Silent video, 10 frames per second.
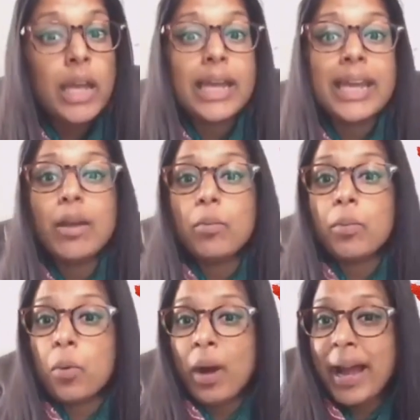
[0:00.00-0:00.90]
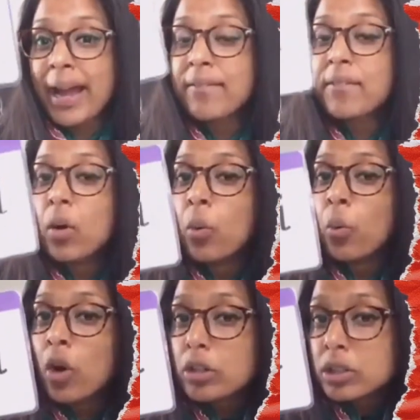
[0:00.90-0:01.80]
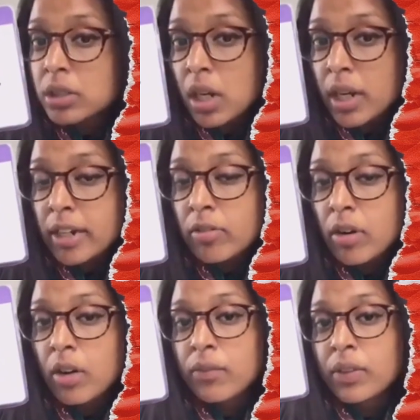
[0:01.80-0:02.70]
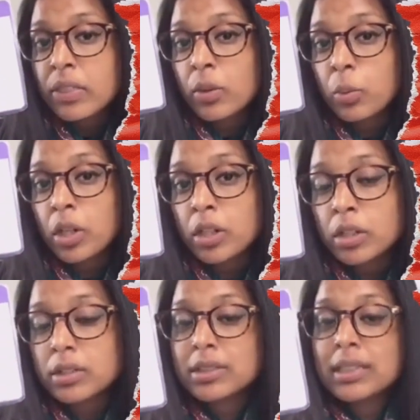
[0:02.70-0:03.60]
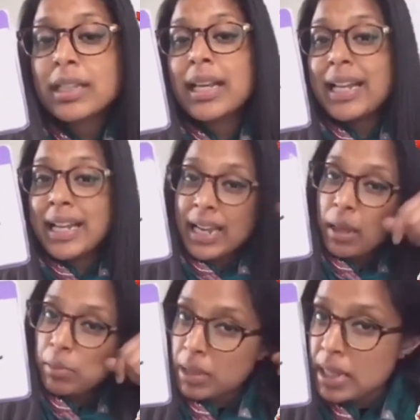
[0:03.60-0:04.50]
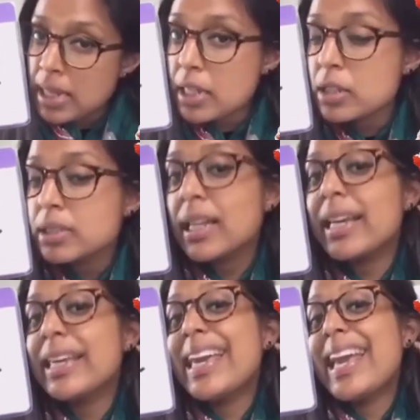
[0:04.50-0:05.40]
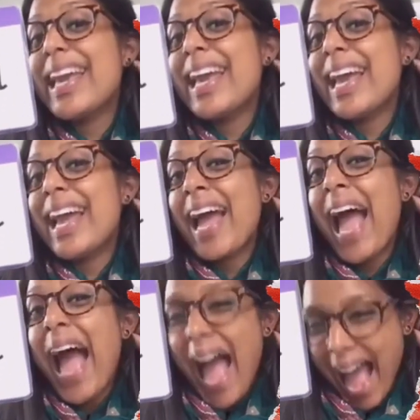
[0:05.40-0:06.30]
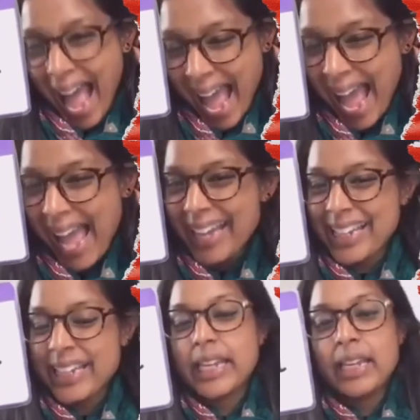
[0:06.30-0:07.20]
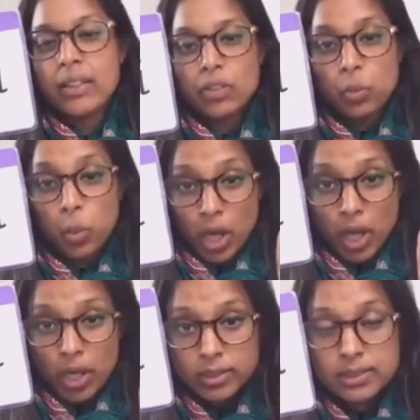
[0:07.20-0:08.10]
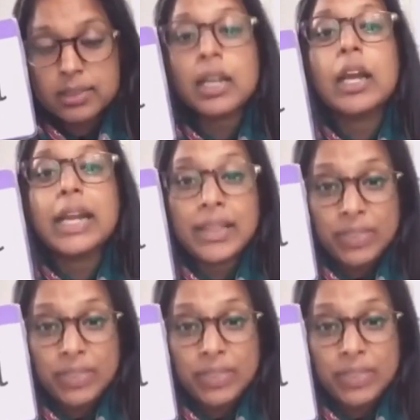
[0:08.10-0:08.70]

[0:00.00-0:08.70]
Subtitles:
it will have what digraph in the words? Let me hear you say it. A. In the words, in the